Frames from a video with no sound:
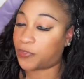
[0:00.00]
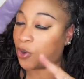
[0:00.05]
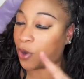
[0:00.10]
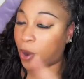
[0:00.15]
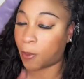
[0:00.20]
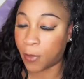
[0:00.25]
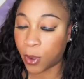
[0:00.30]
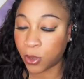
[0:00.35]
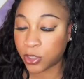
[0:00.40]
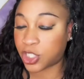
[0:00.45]
your
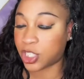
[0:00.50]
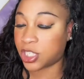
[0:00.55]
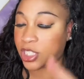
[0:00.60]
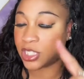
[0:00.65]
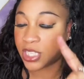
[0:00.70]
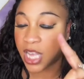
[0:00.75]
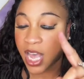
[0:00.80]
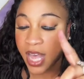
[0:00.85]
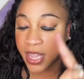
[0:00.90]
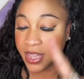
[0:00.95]

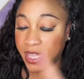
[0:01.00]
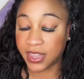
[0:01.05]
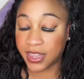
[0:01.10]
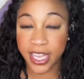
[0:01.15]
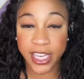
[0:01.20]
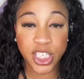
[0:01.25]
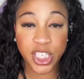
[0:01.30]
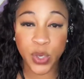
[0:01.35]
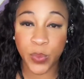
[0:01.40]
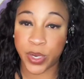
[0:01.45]
emotions, the
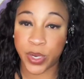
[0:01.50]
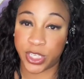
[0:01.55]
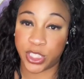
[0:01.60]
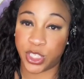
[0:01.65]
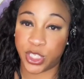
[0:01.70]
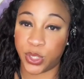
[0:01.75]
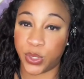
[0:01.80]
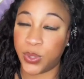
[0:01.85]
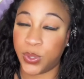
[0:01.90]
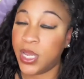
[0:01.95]
things you want to
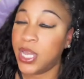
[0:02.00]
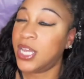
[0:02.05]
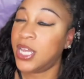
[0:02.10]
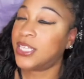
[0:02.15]
do.